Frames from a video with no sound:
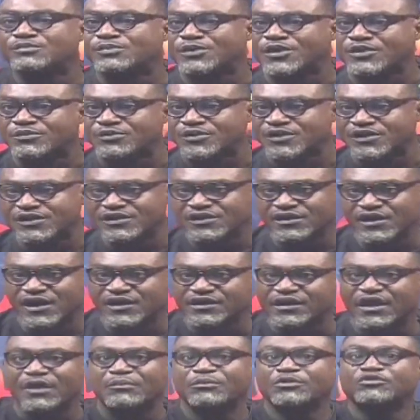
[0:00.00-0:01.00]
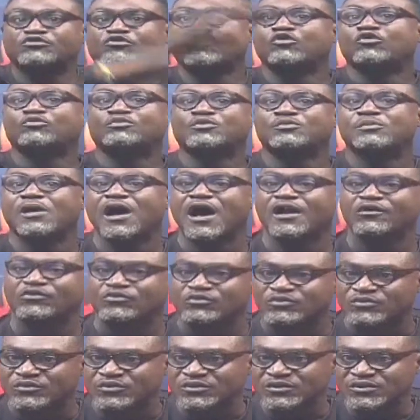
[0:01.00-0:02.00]
baby and I'm a Toby man.
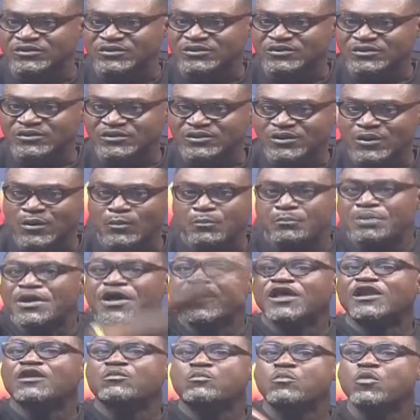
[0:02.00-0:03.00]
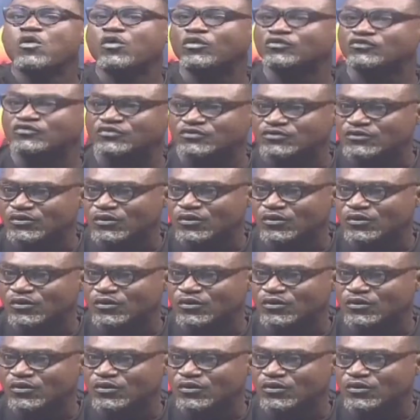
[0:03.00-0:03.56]
Belmont